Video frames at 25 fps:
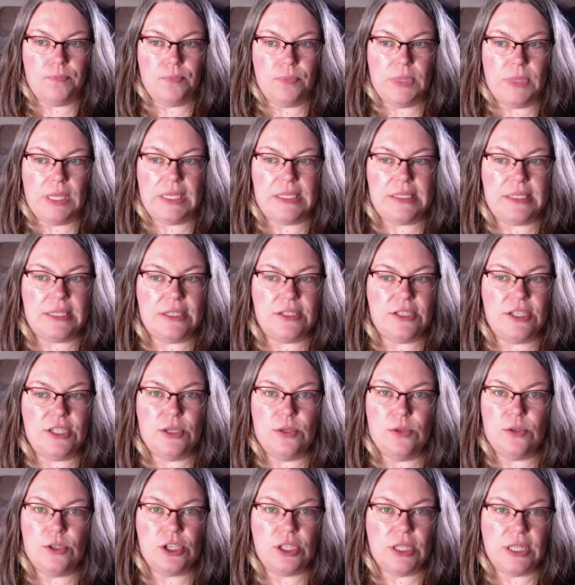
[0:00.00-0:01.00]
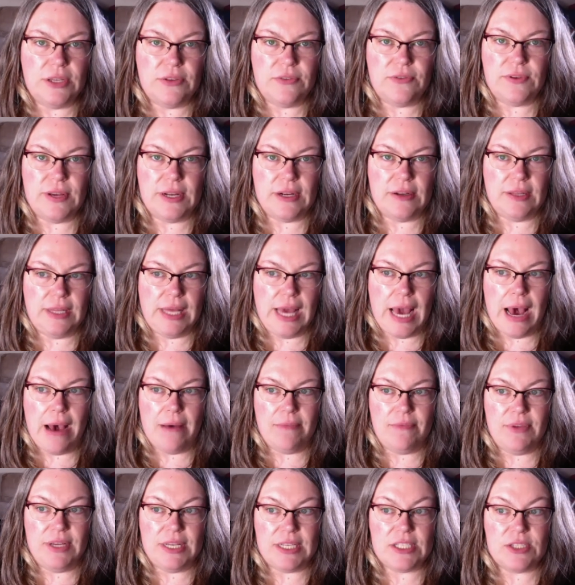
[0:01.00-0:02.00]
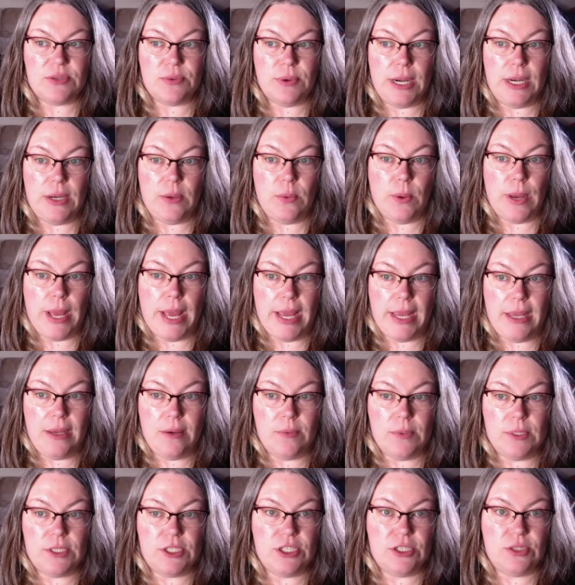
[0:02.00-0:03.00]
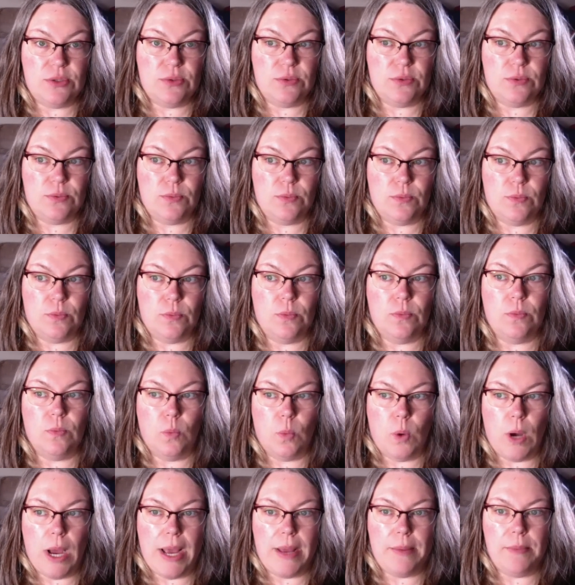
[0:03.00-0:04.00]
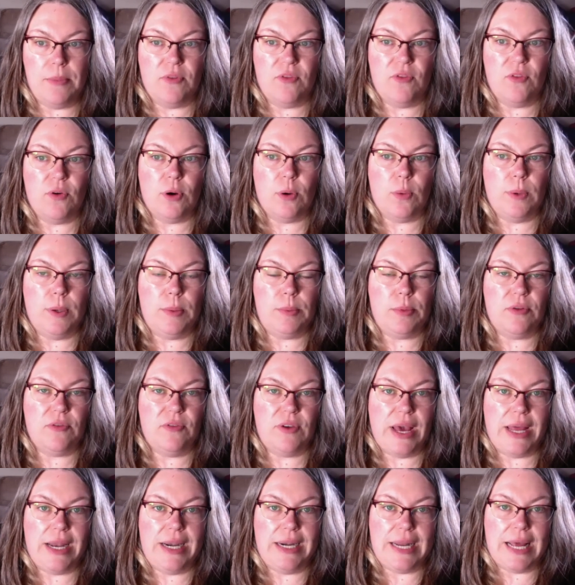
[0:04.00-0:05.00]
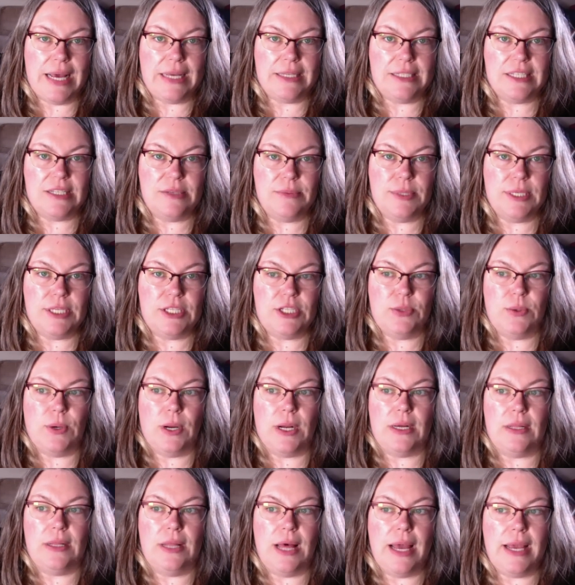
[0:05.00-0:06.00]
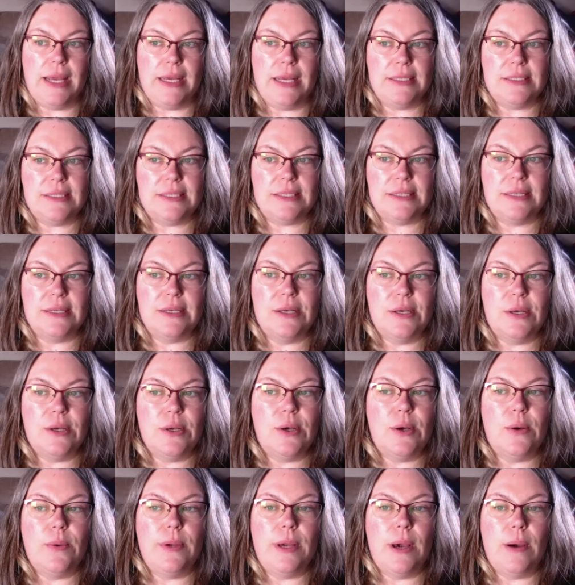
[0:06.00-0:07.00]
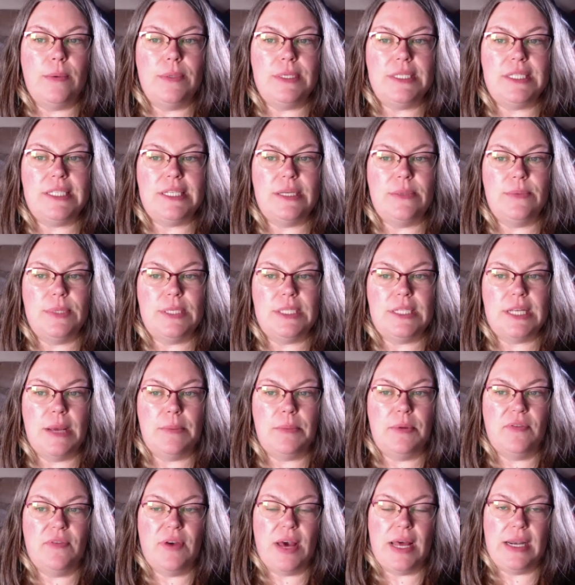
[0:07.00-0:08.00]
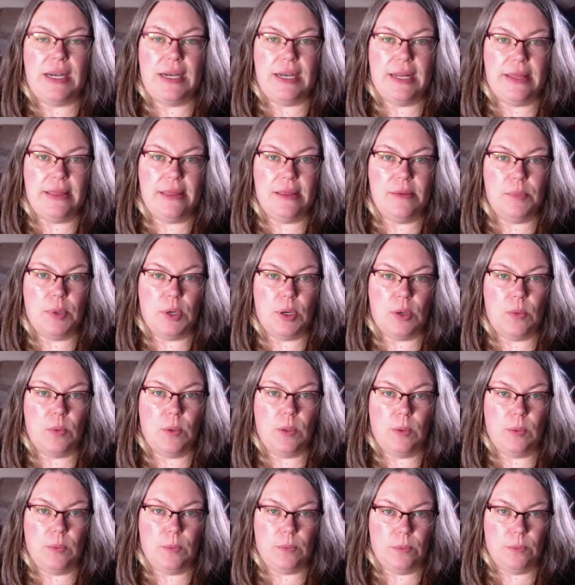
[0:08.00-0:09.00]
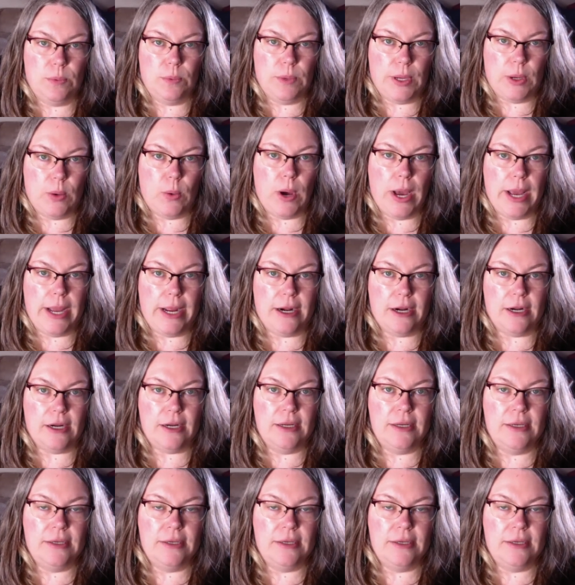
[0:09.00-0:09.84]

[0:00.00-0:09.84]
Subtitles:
This is usually fairly obvious right away, which is why before we provide an estimate to our clients, we always see what type of editing the book will require.